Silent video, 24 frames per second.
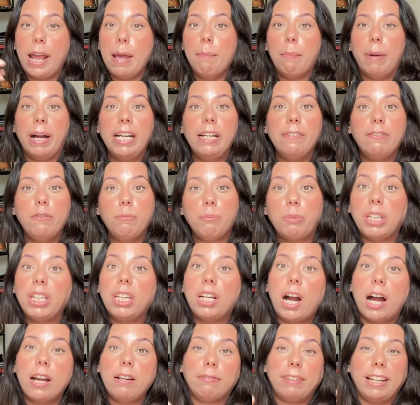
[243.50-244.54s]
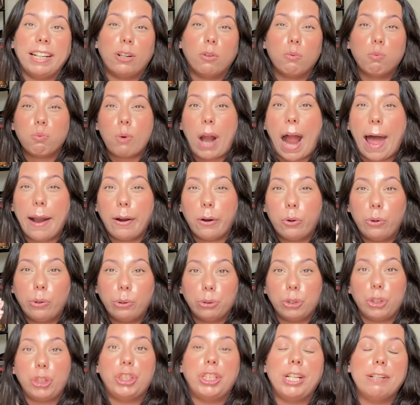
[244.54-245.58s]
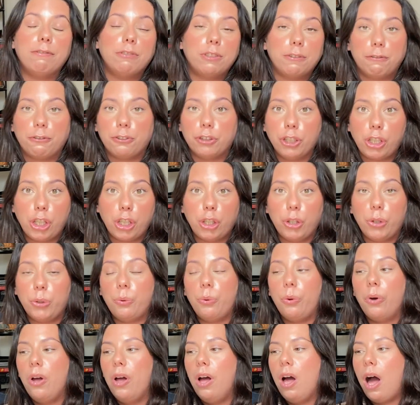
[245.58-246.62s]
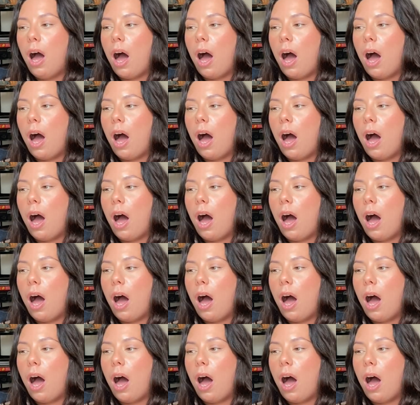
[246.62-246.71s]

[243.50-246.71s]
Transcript: It might even be kind of like a radical shift for you